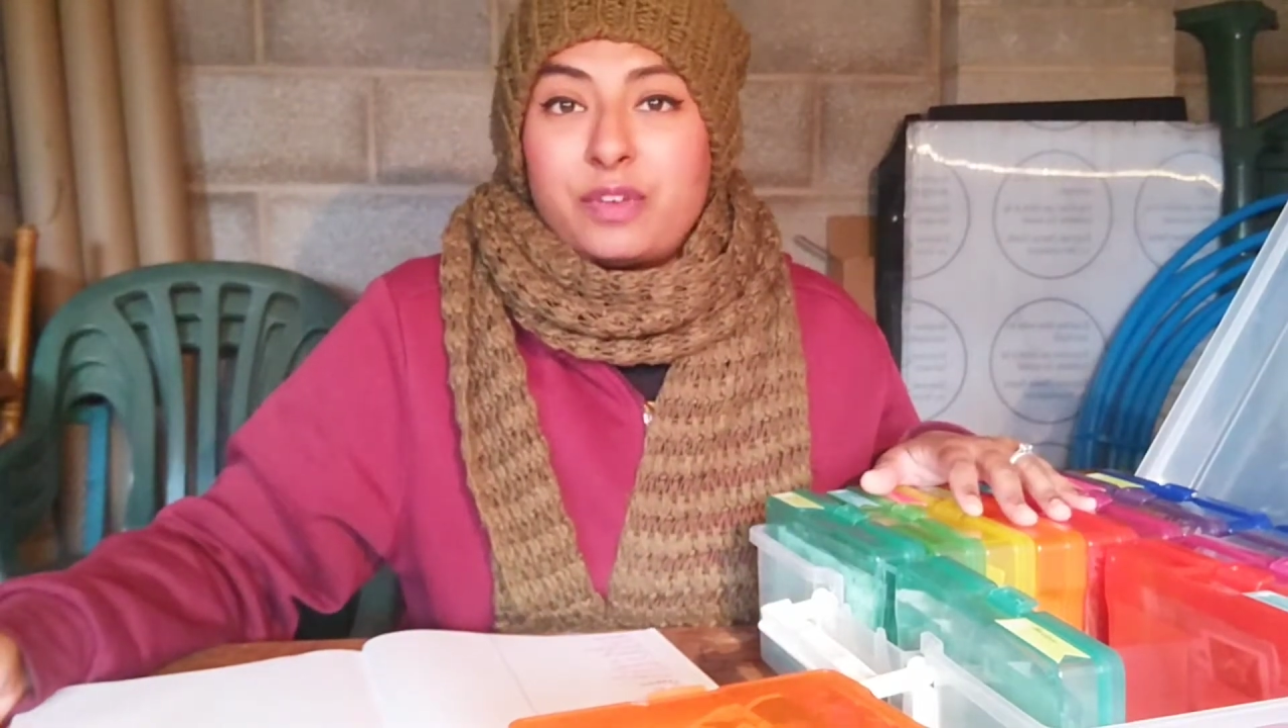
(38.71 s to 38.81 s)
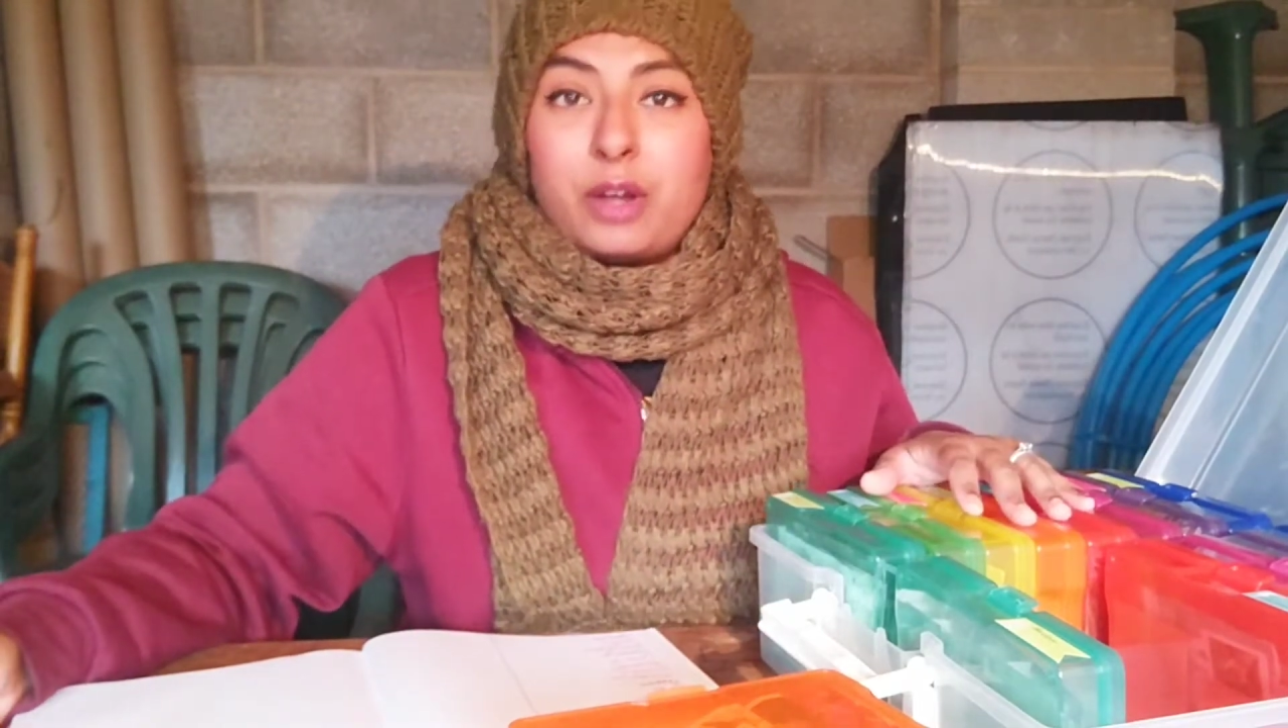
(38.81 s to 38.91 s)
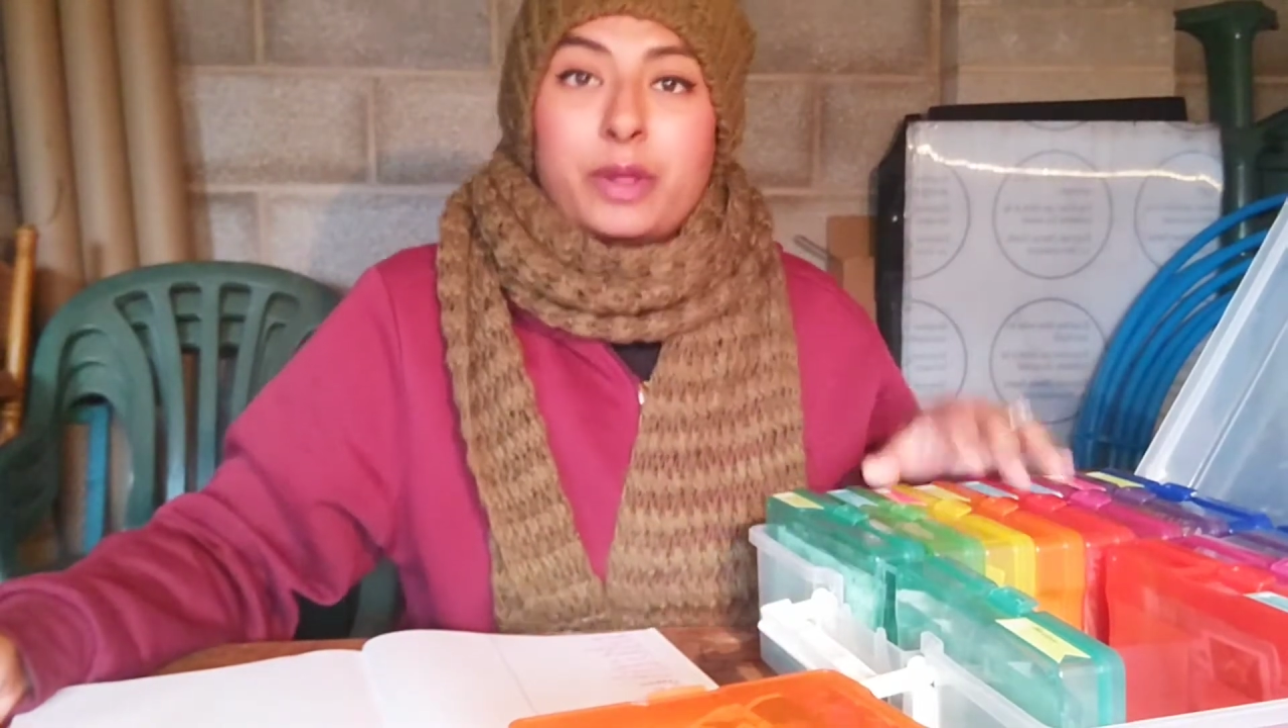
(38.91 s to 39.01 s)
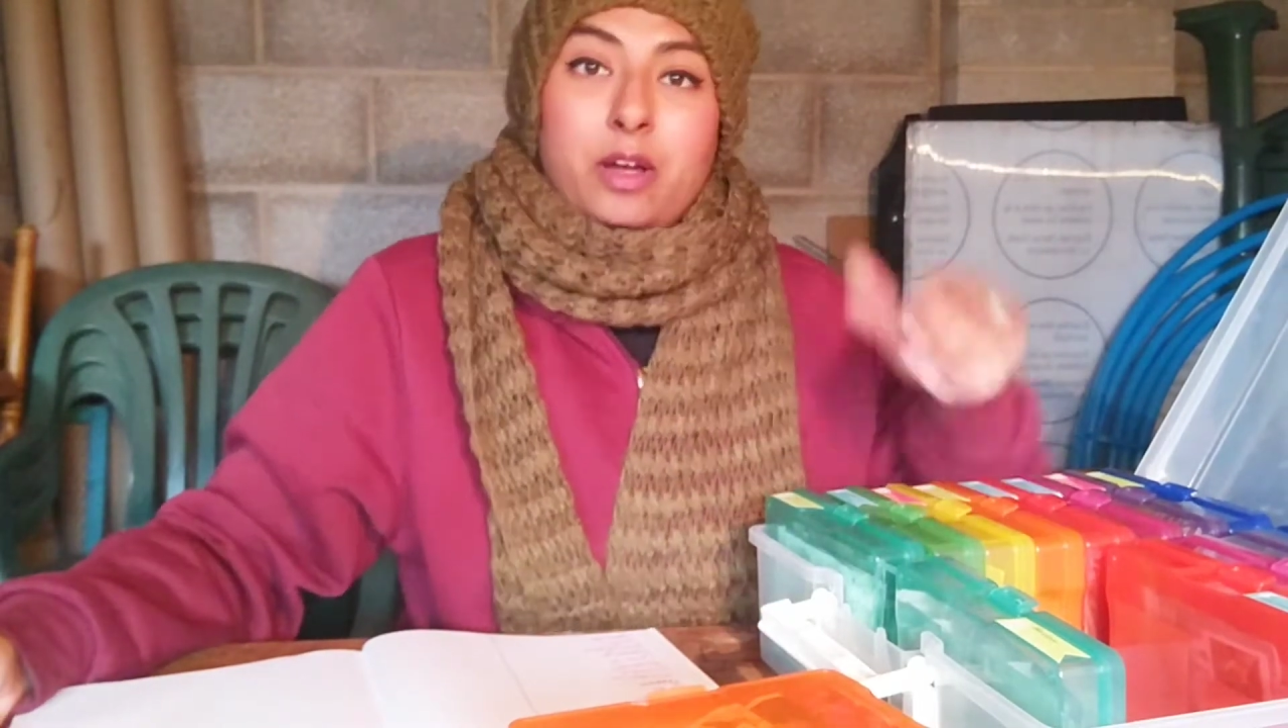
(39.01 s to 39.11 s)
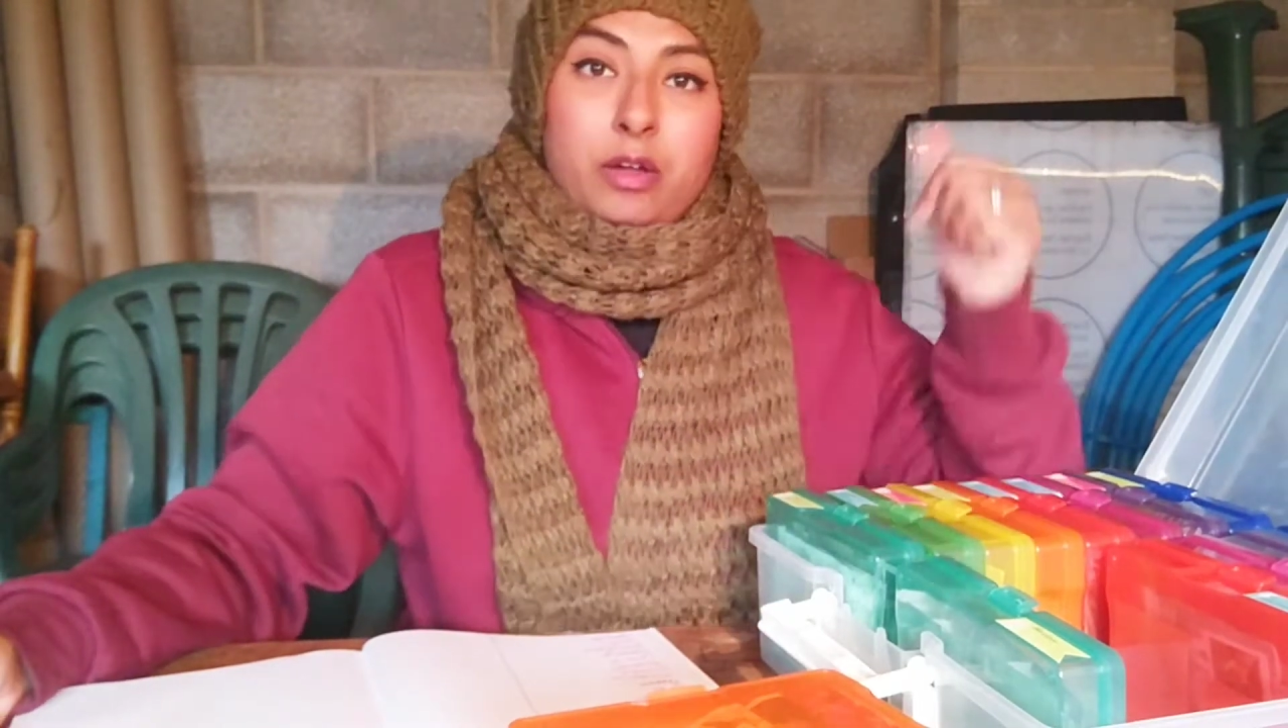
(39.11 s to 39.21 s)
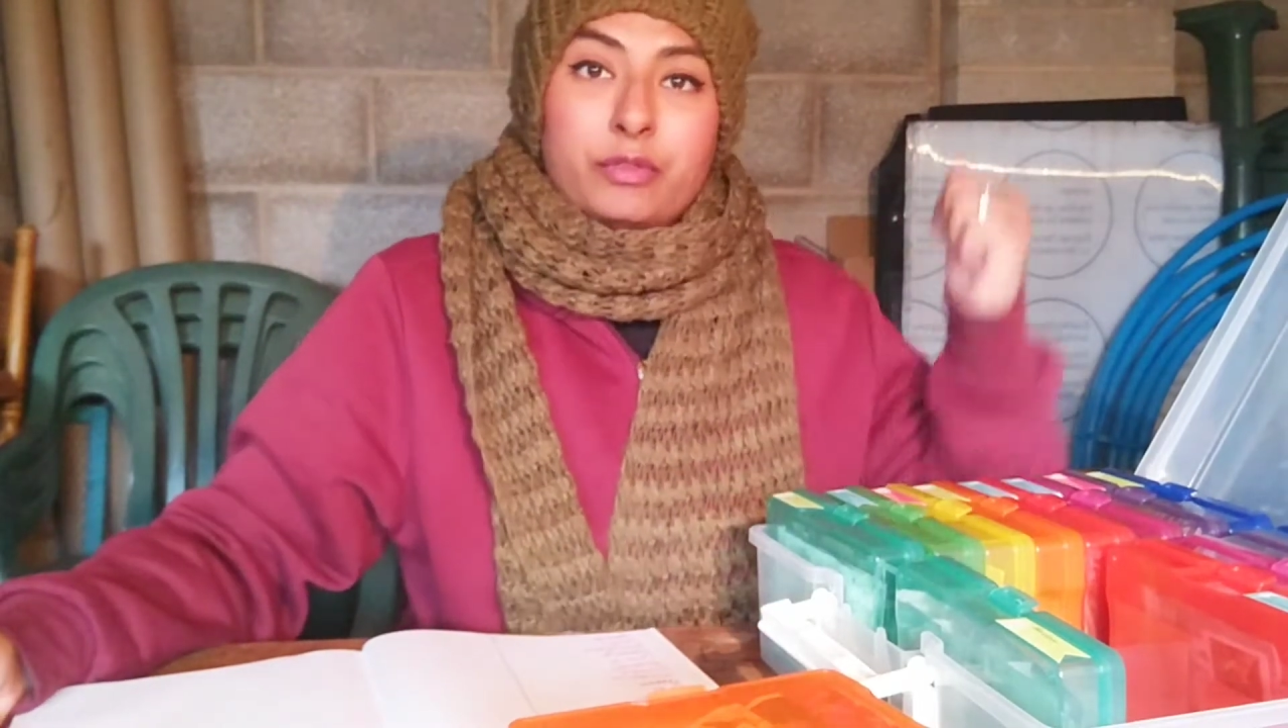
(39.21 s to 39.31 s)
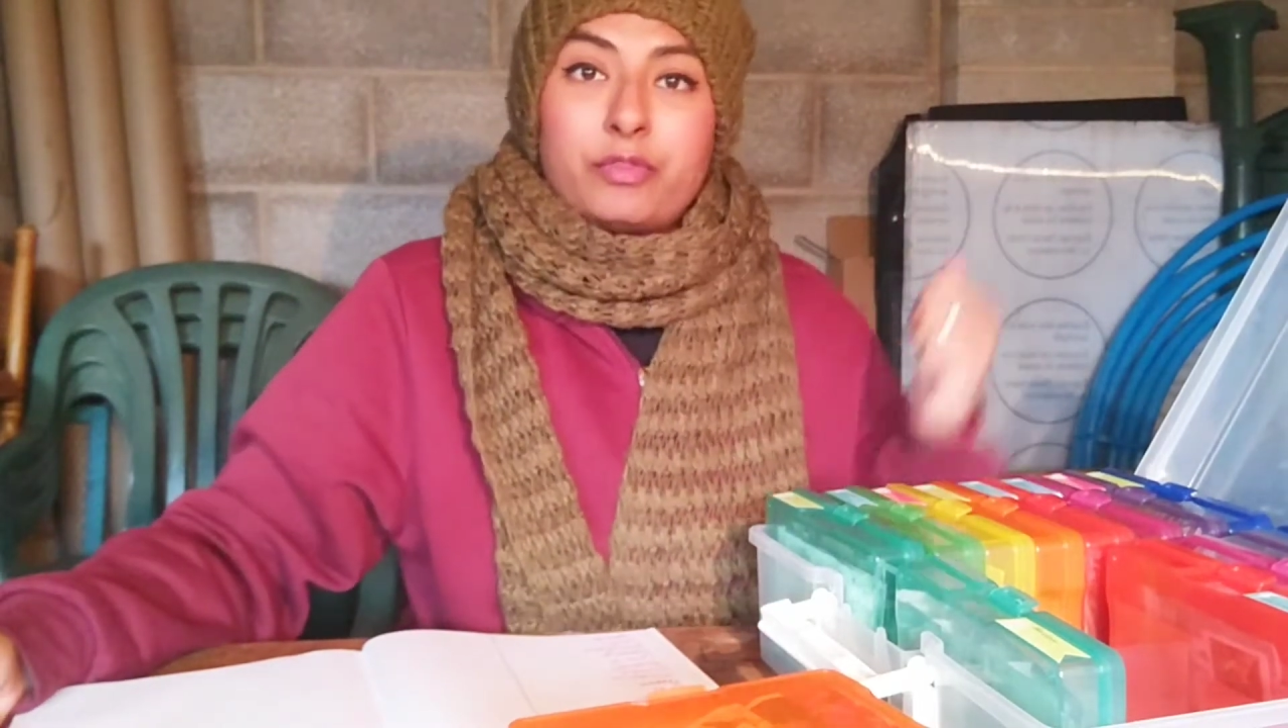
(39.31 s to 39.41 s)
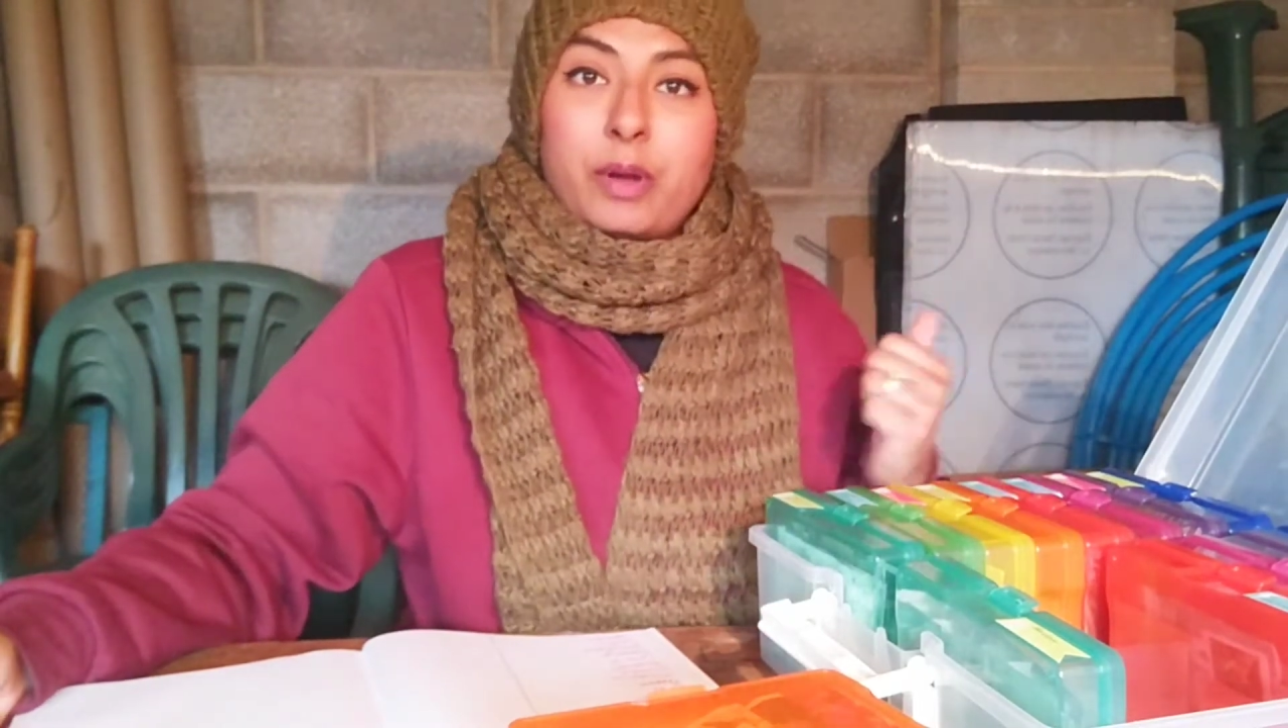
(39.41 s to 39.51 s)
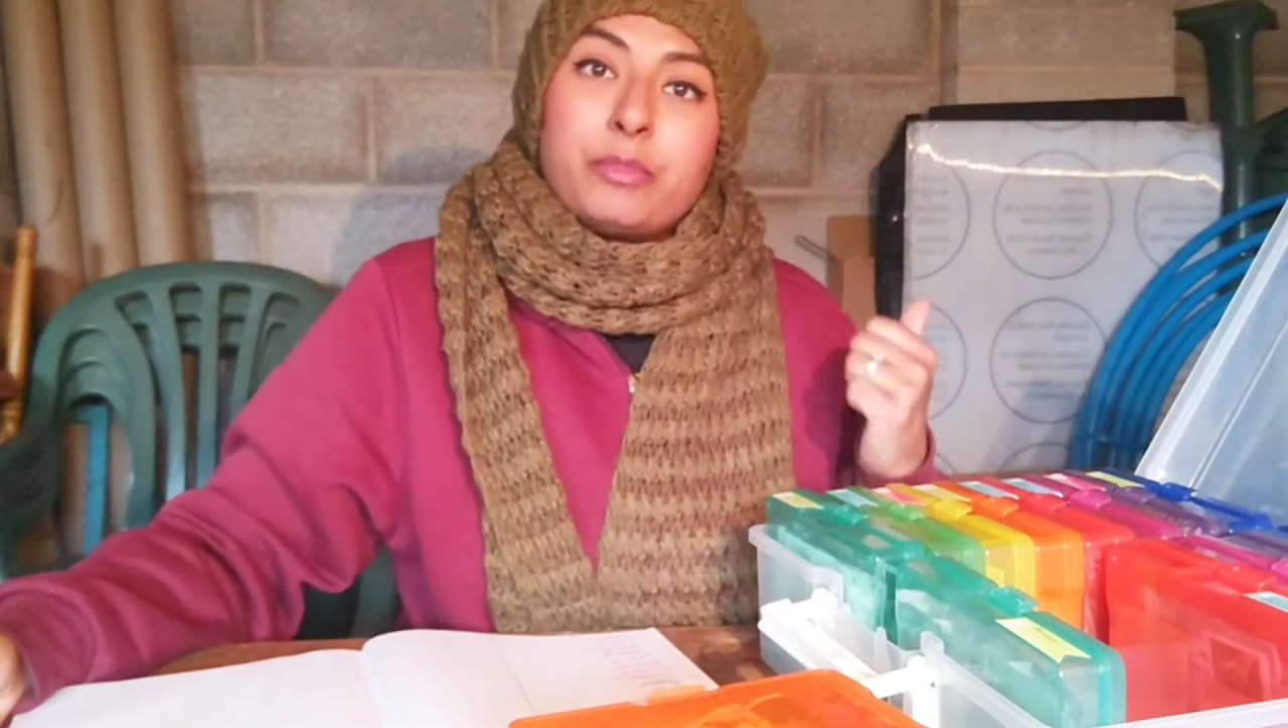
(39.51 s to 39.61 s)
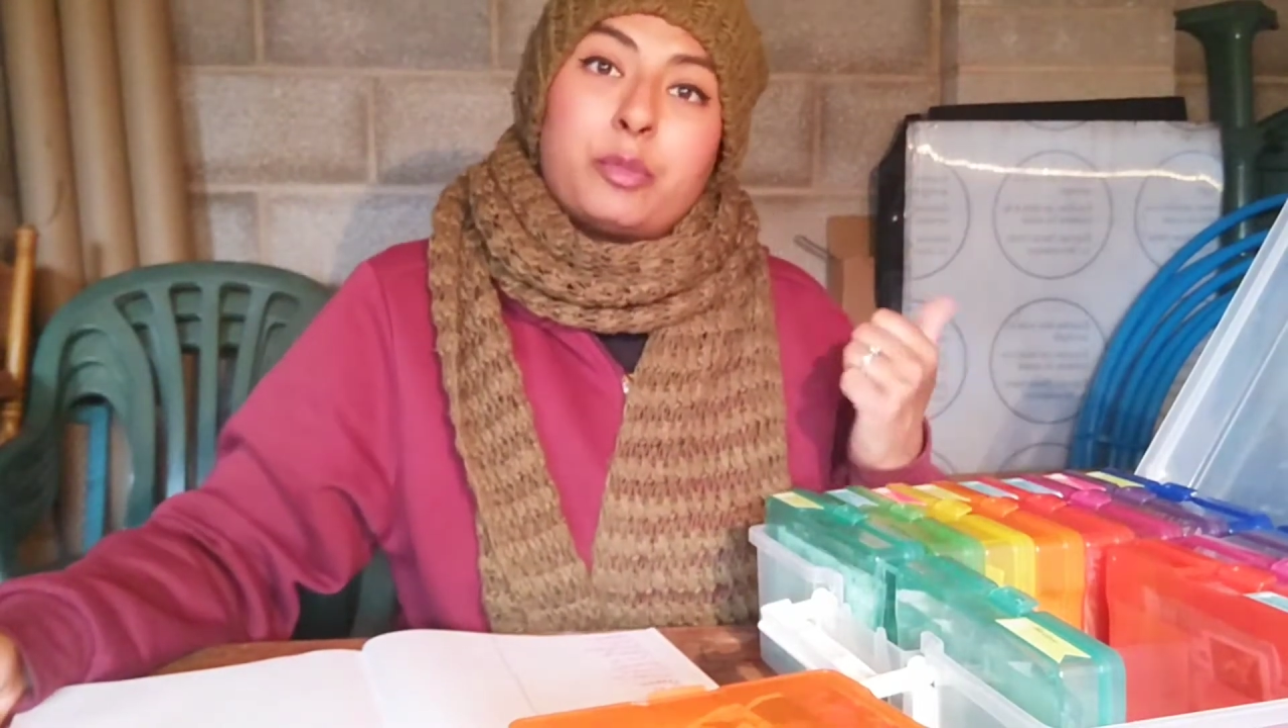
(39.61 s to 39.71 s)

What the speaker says: following on from